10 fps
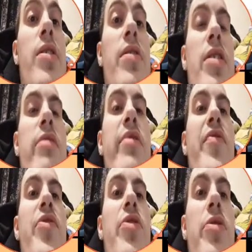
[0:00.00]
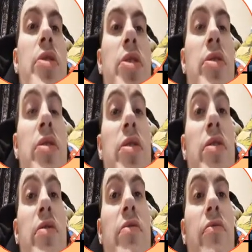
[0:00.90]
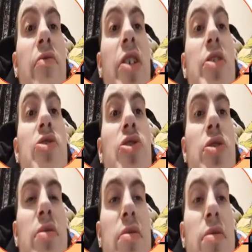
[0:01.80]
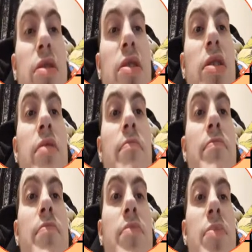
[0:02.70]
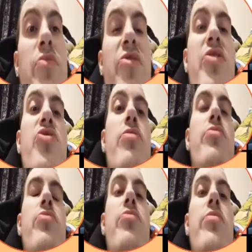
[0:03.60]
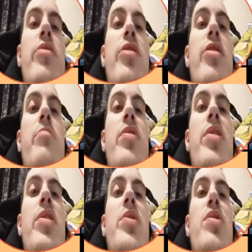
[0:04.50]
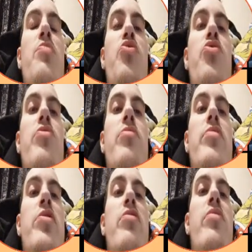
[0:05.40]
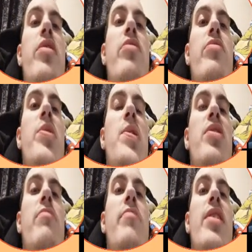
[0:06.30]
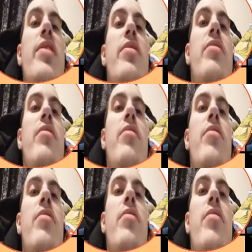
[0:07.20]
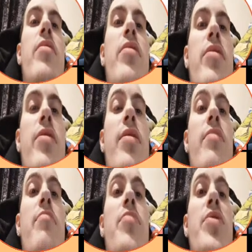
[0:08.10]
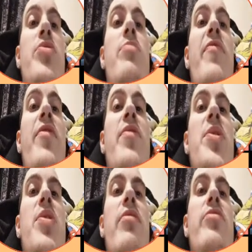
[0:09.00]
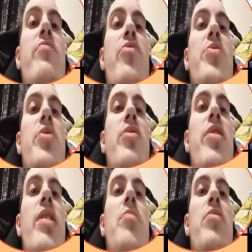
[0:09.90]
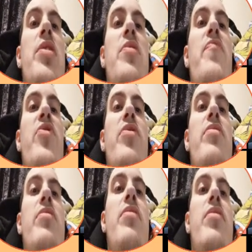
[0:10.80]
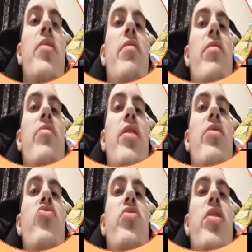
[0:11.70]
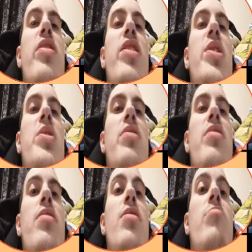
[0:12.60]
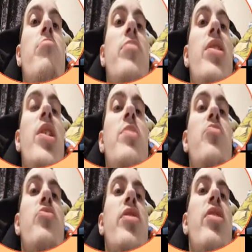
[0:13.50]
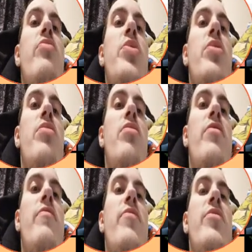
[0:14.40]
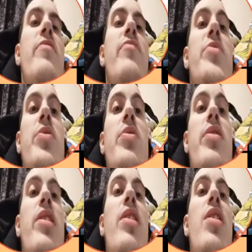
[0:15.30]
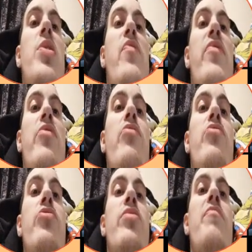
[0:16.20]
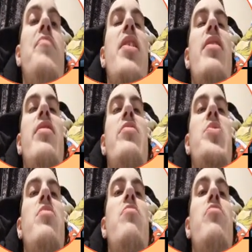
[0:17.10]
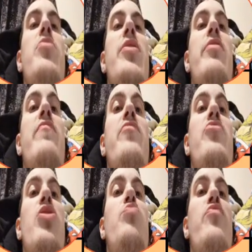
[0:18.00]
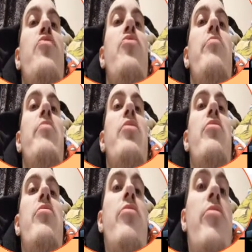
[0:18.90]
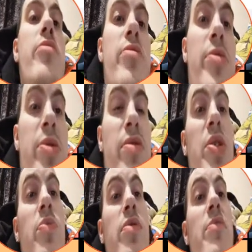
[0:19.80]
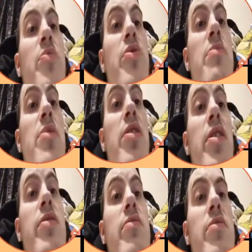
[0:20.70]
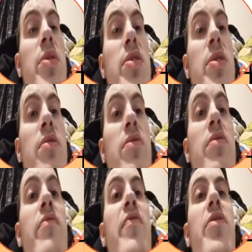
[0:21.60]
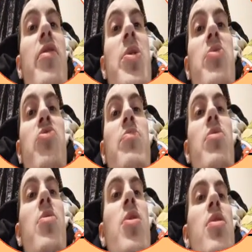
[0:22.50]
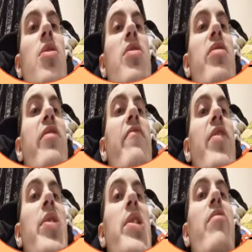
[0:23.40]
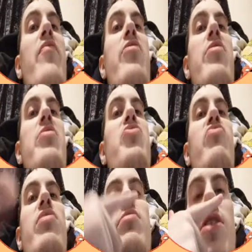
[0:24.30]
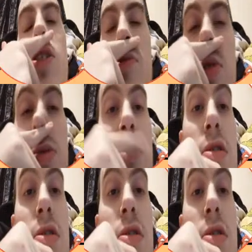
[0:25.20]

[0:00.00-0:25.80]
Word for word: Then we've got uh, Ra's, um, Ra's Al Ghul. Um, he is an immortal, so he could easily come back. Um, but to be fair, this character wants to die, but as a villain, how dangerous he is. Um, he is more dangerous than the other ones because, like, he is a villain who could come back in some way of shape or form. So that's why I put him high on this list. another villain that should be on this list is Clayface. He would have gone in extreme dangerous.